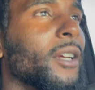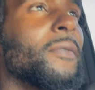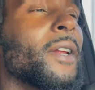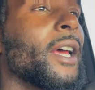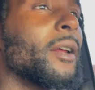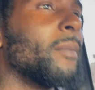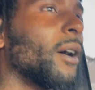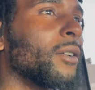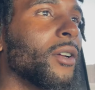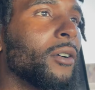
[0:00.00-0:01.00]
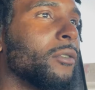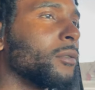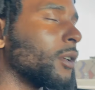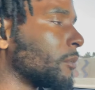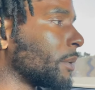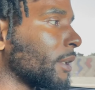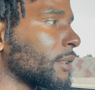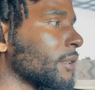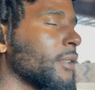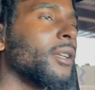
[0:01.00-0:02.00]
If it ain't about no
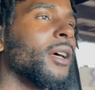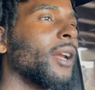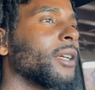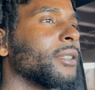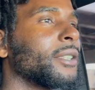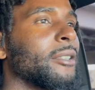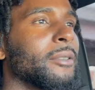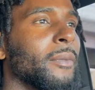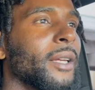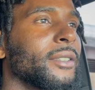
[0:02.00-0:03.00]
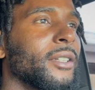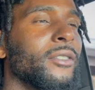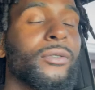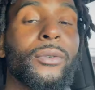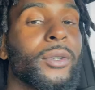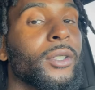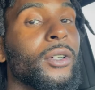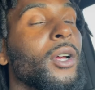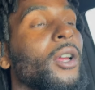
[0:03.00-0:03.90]
business or nothing, I just keep to myself for real.